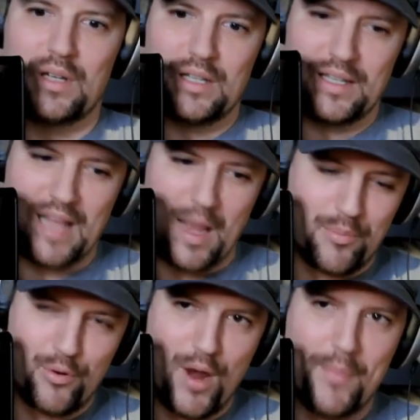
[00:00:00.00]
that
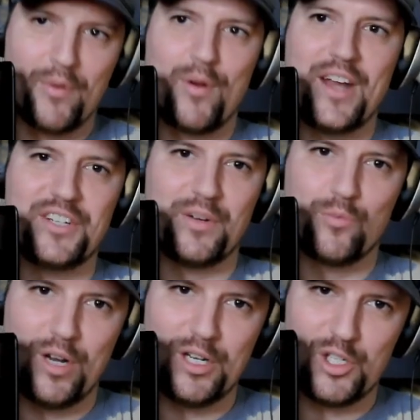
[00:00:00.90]
preparation
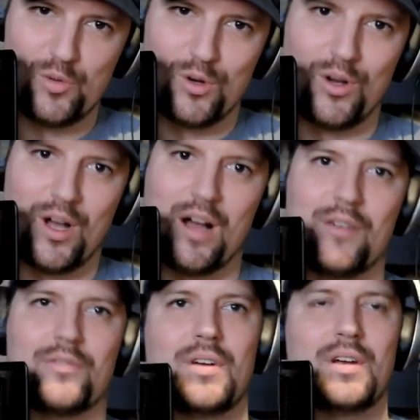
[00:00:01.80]
ritual
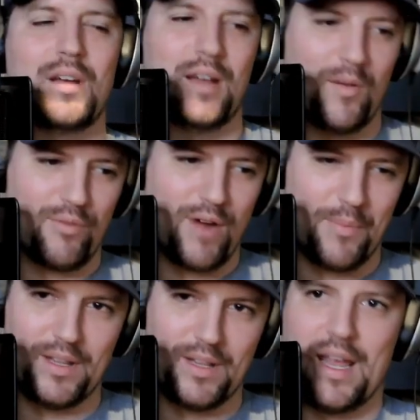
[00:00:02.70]
of
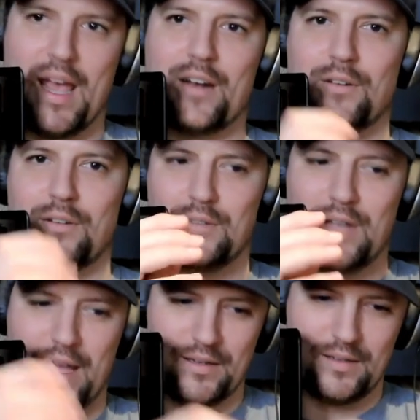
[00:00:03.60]
prepping the kettle
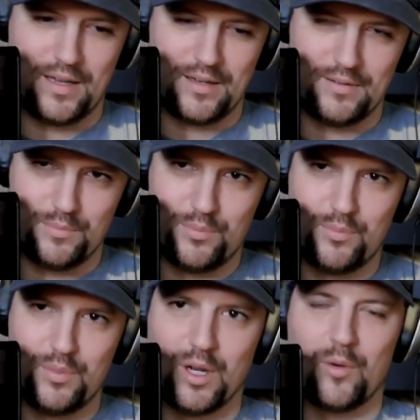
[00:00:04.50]
and and
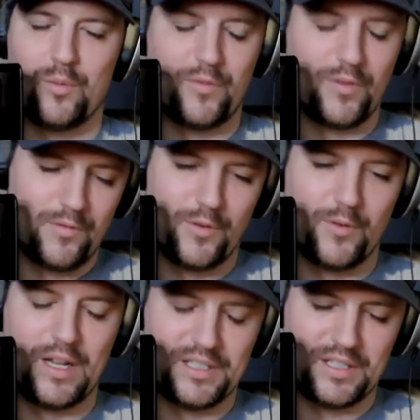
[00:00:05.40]
you know for,
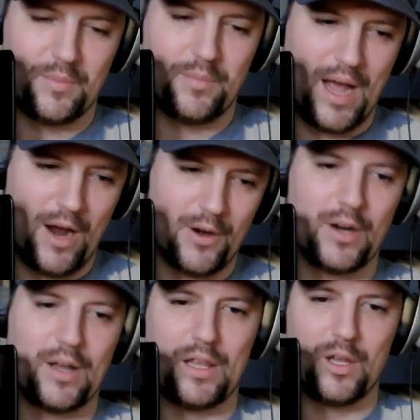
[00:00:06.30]
for, it's the powder
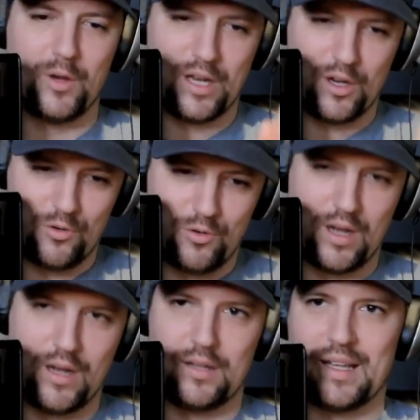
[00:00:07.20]
and then you get a
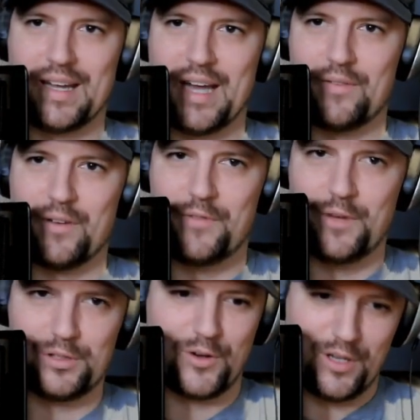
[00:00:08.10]
uh, like kind of a
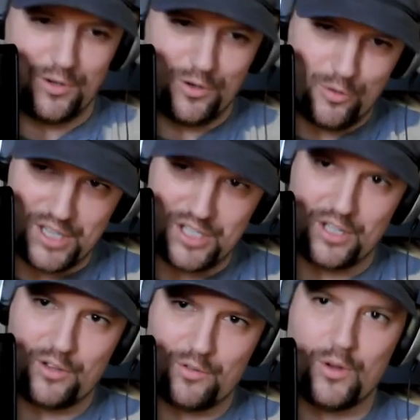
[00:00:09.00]
filter and you crush it
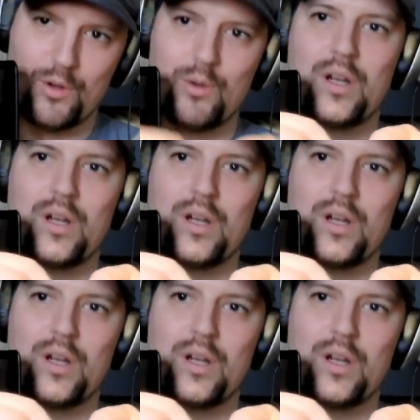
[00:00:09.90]
through